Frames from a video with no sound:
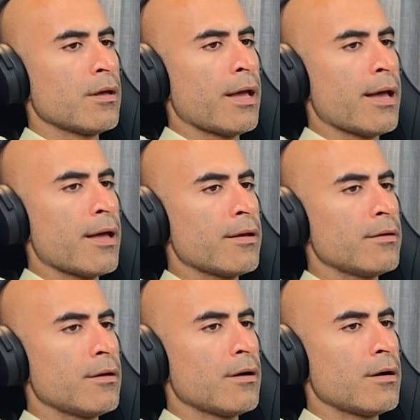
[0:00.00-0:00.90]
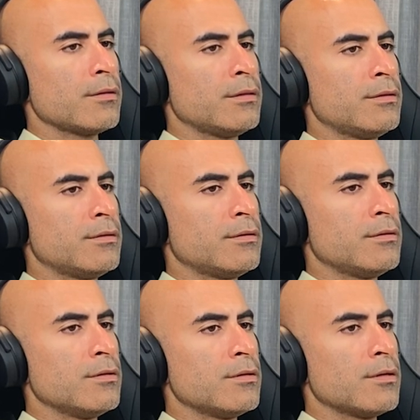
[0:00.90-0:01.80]
And uh,
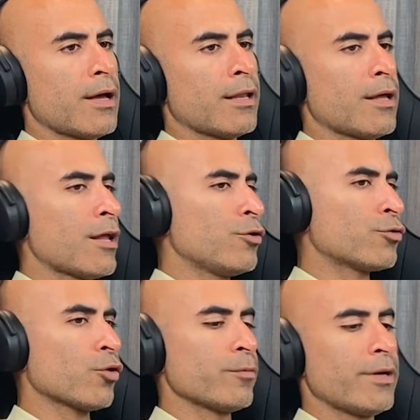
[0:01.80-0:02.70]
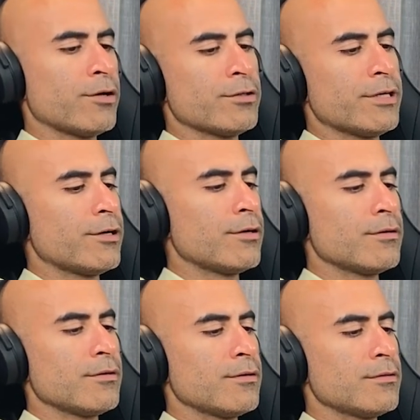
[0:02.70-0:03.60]
and and you told me
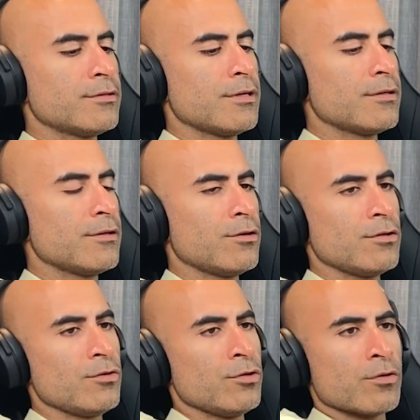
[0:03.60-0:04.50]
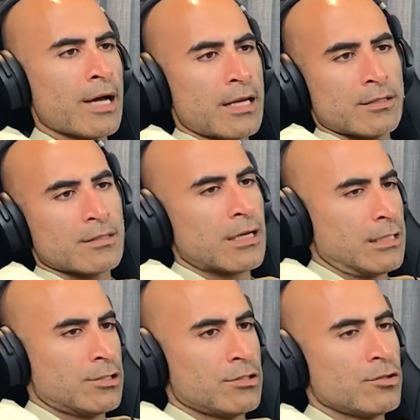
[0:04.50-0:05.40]
earlier it's you know you, you kind of
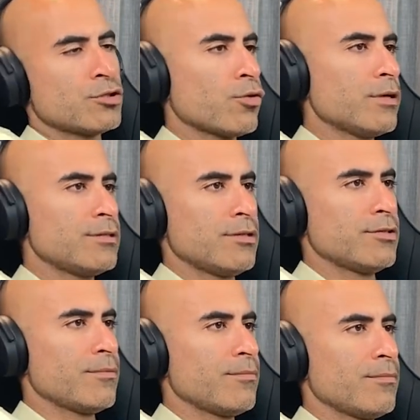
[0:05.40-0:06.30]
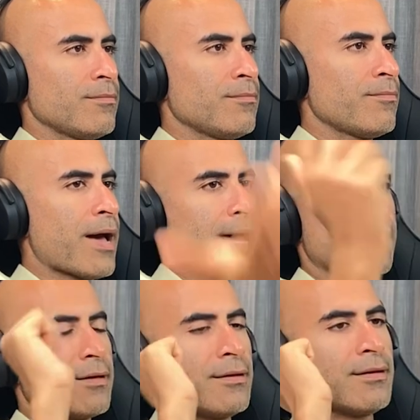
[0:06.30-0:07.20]
touched Stoicism
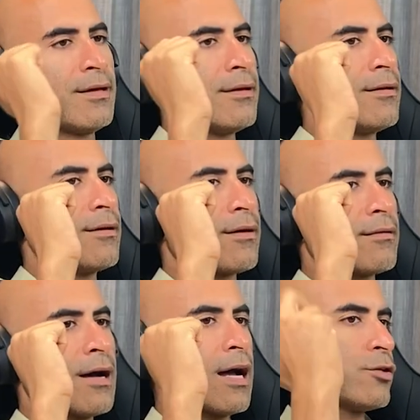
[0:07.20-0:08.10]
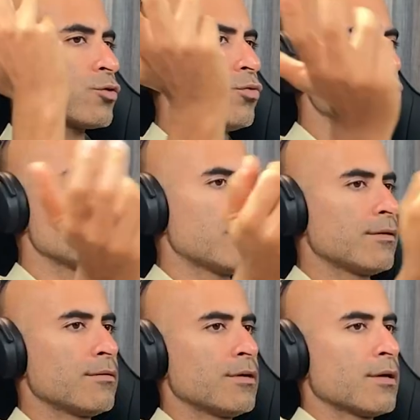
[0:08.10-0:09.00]
back in in high school
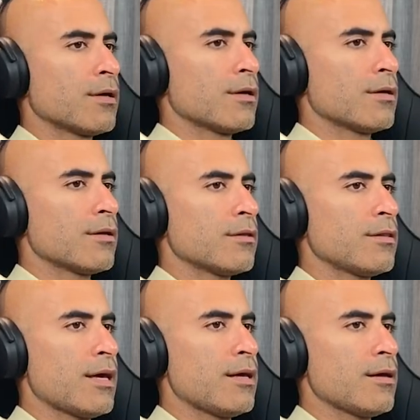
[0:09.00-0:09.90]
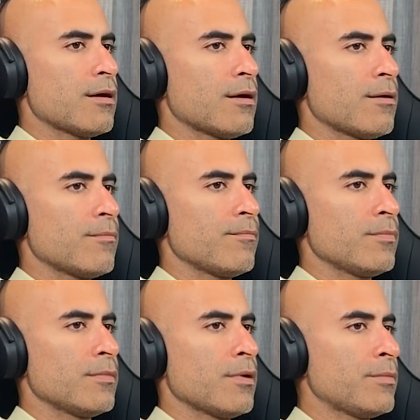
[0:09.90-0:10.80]
and they um,
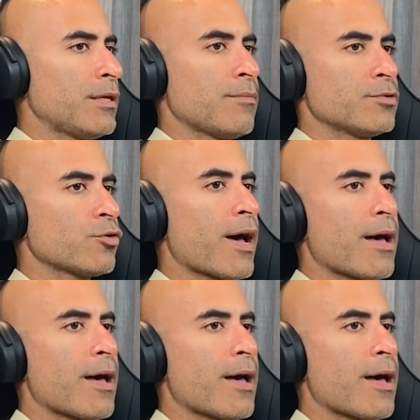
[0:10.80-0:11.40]
I mean I'm so